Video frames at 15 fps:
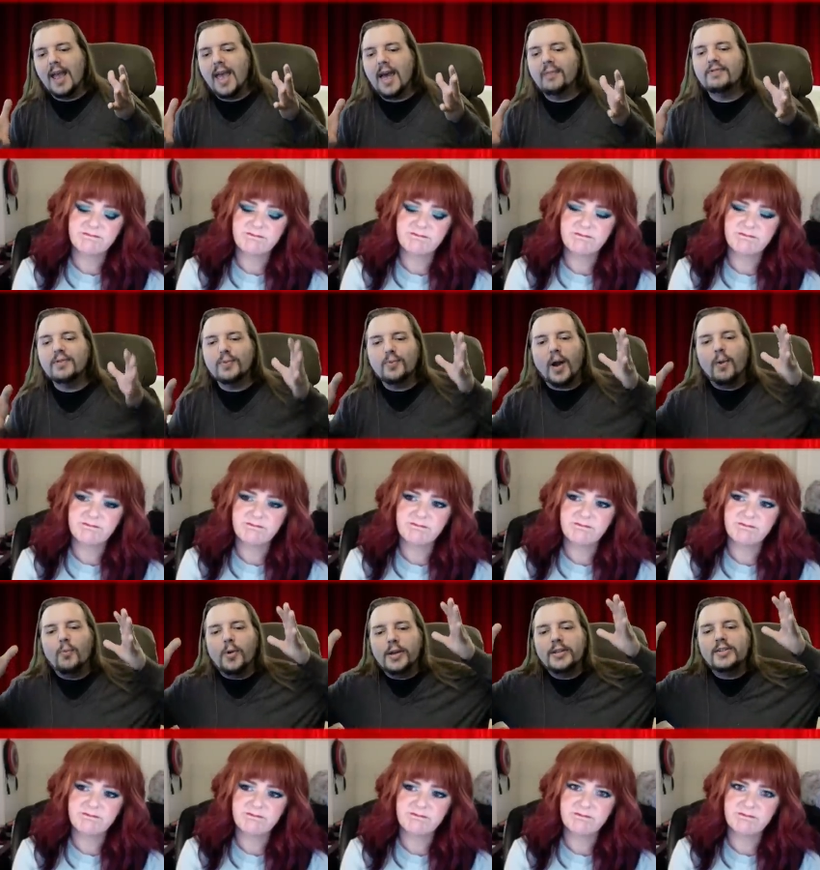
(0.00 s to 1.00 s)
Speaker 1: I have to,
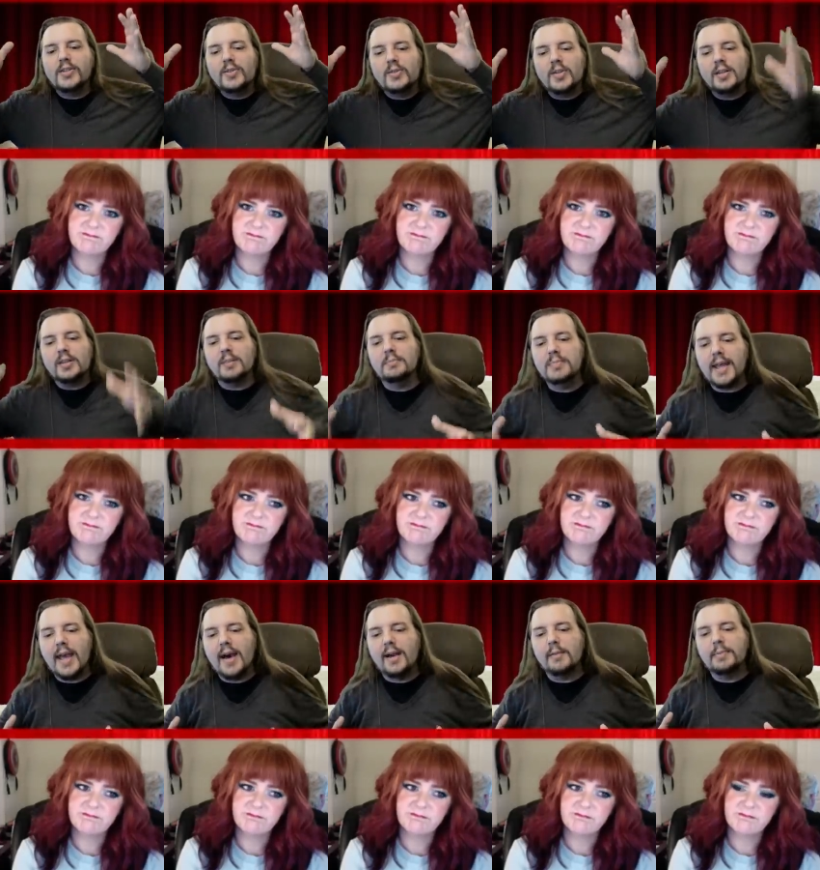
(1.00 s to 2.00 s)
I want to just sit
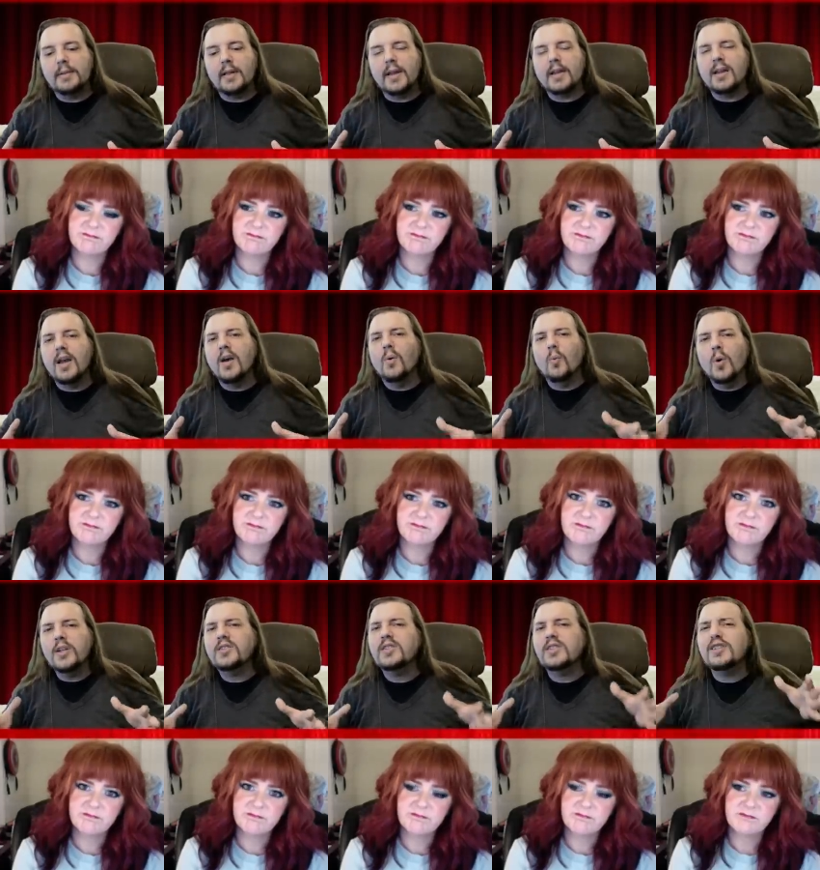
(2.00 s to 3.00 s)
them down and be like,
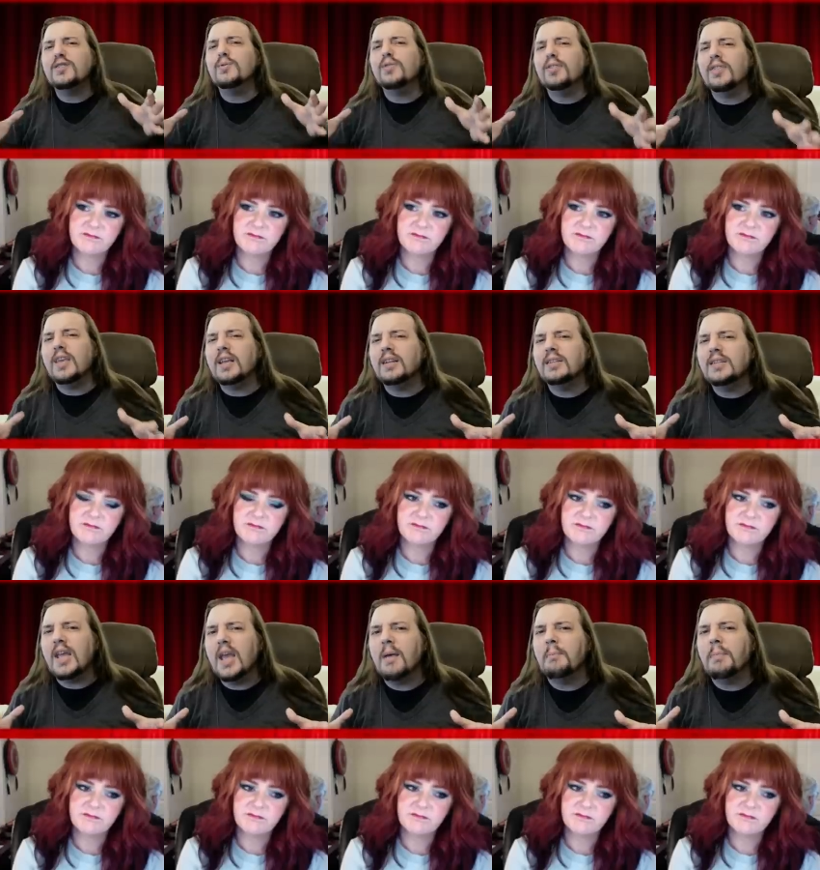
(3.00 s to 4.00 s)
what do you
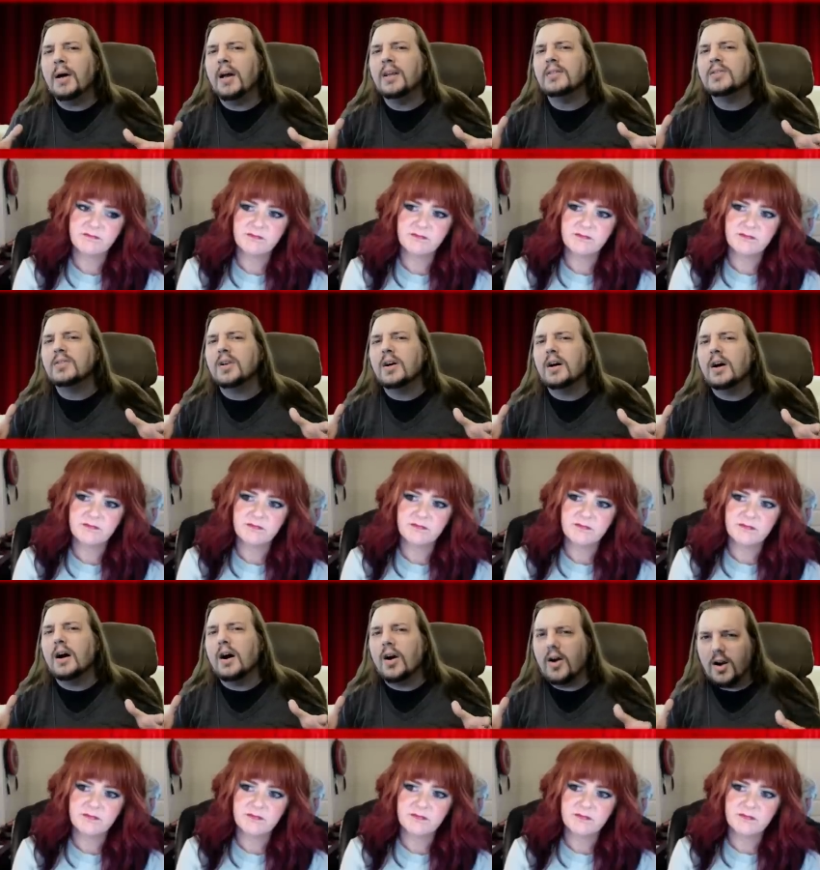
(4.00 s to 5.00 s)
think tampons
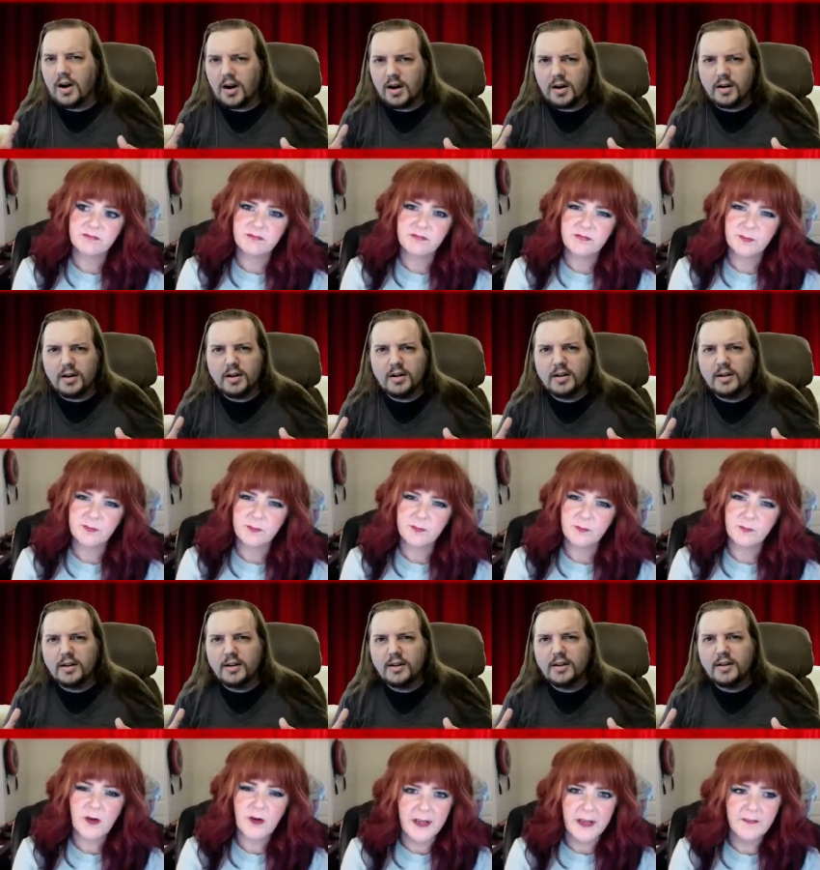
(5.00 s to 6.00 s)
are?
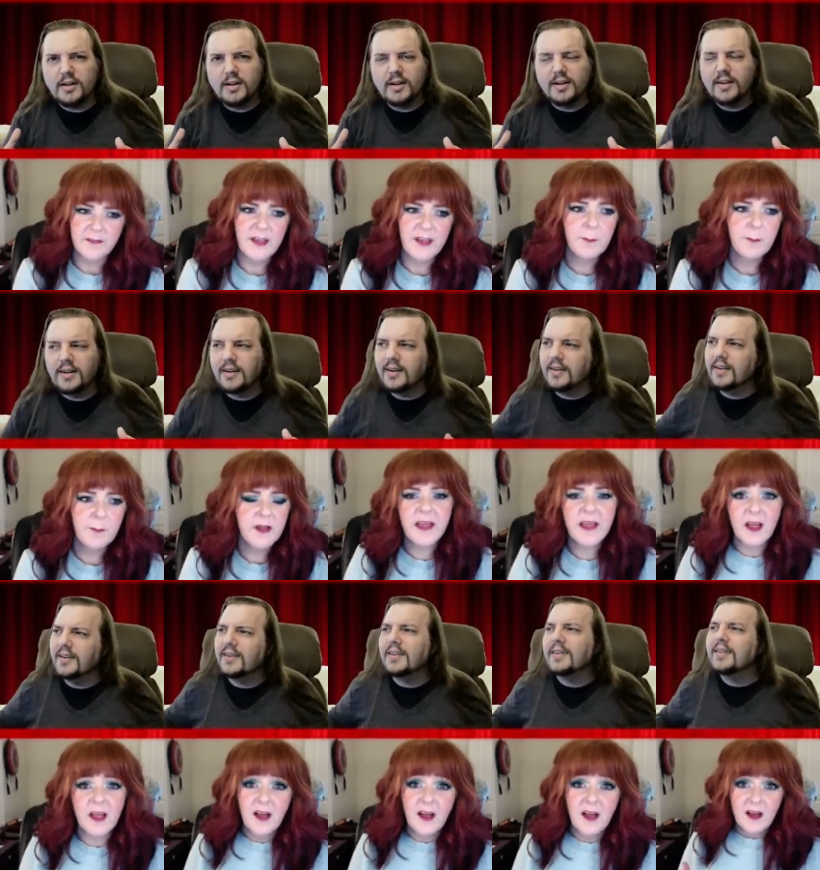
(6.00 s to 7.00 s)
Speaker 2: Right. Tampon,
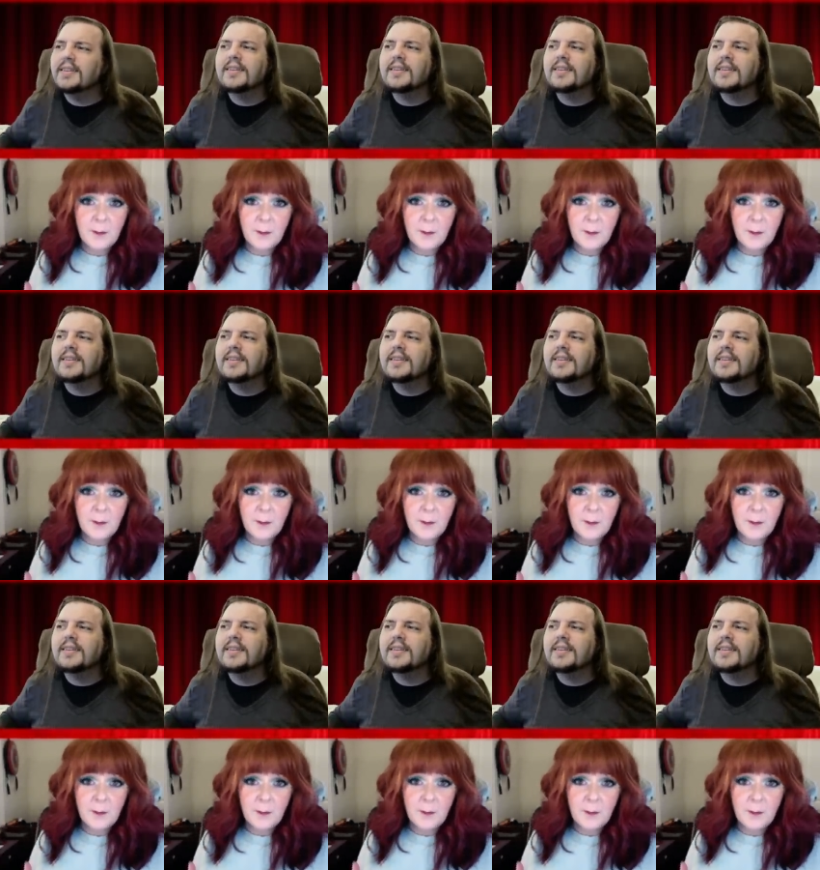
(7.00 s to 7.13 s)
like